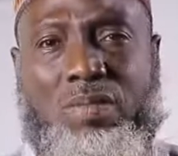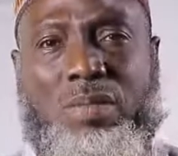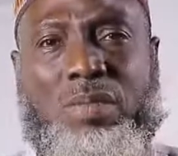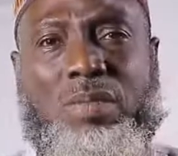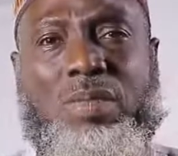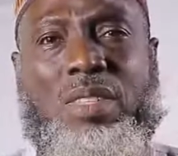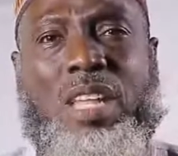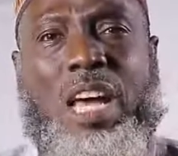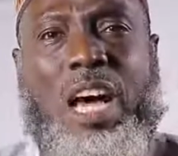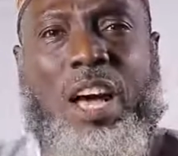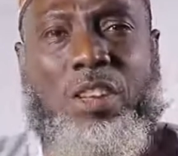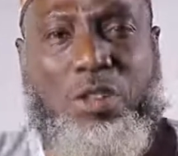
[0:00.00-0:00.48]

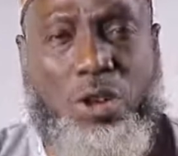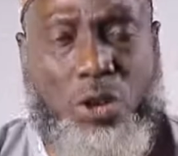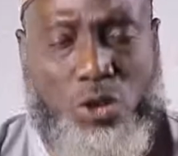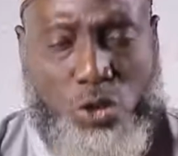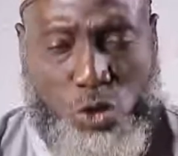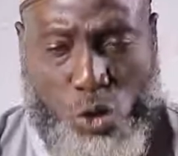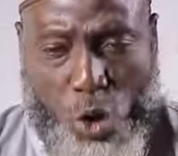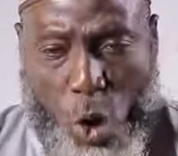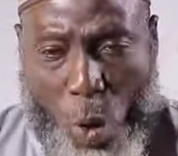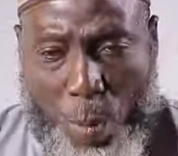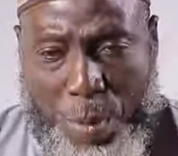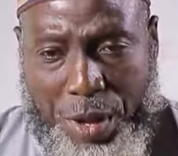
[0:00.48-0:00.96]
that are just
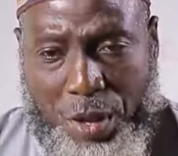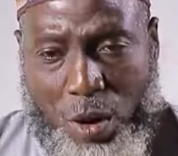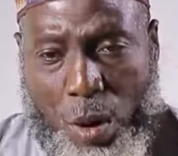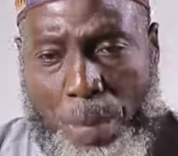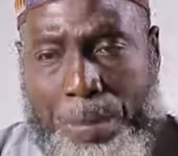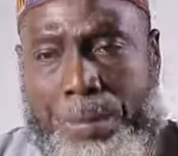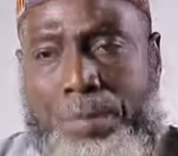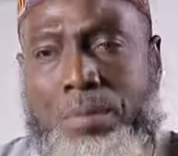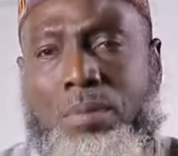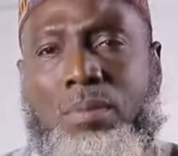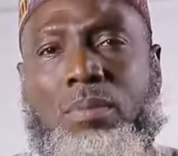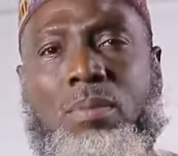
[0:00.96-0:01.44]
coming
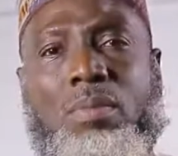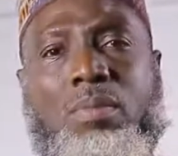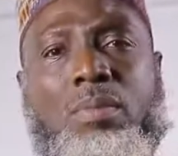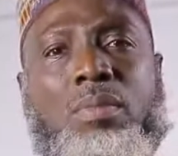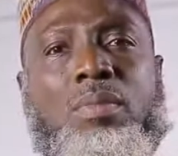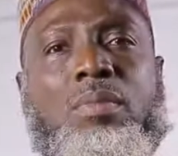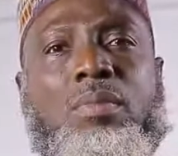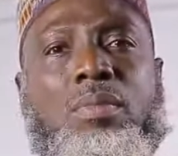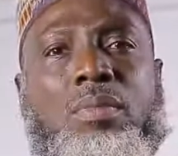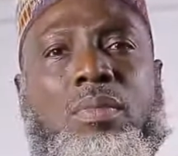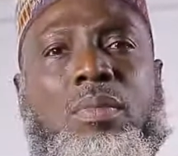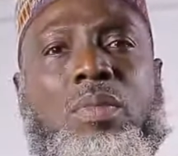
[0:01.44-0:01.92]
up,
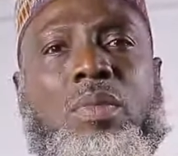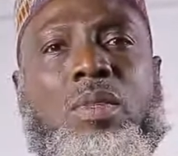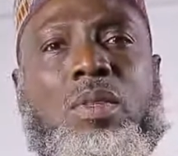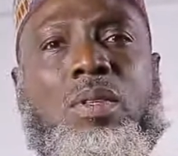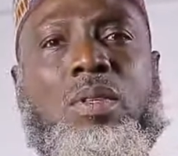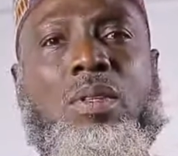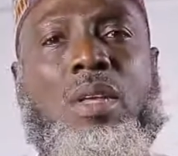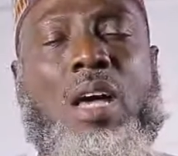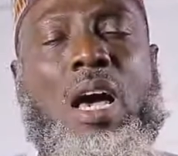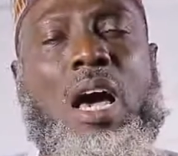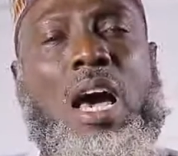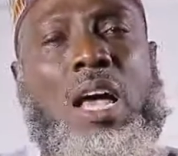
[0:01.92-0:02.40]

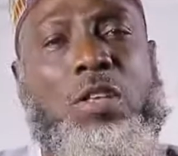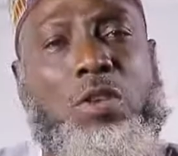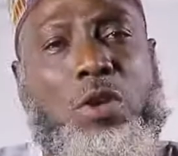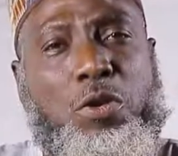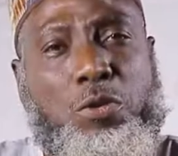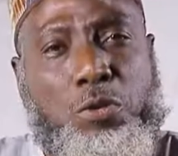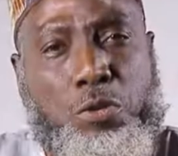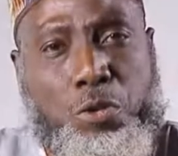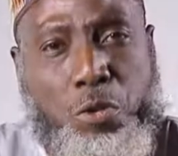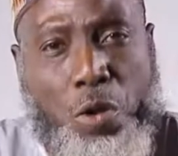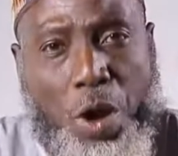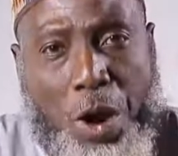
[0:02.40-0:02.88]
that are
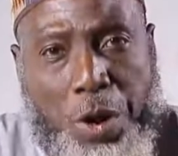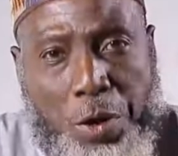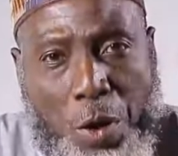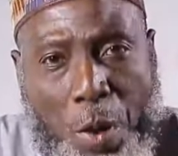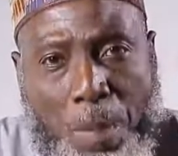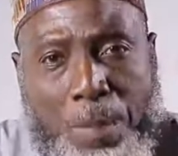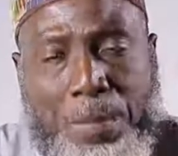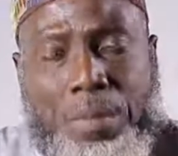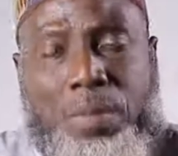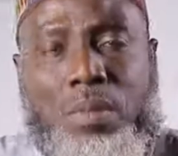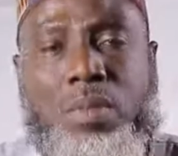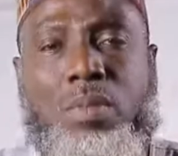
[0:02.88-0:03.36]
just growing
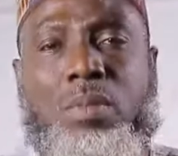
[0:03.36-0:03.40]
up,